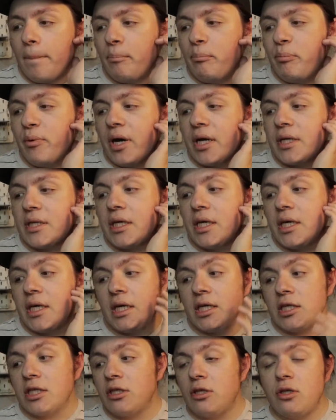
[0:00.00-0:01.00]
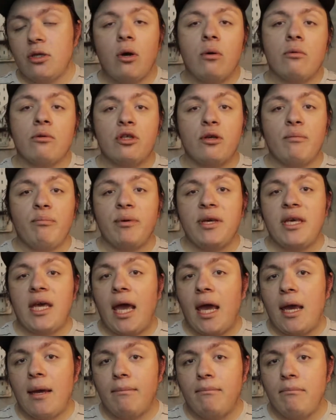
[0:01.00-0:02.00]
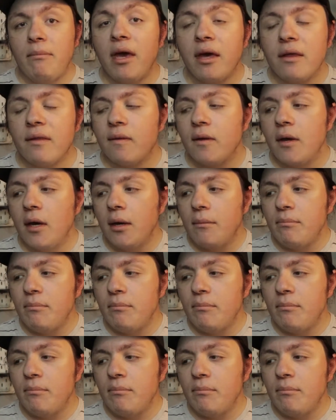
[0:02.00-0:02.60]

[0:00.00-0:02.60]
but it's known to be a myth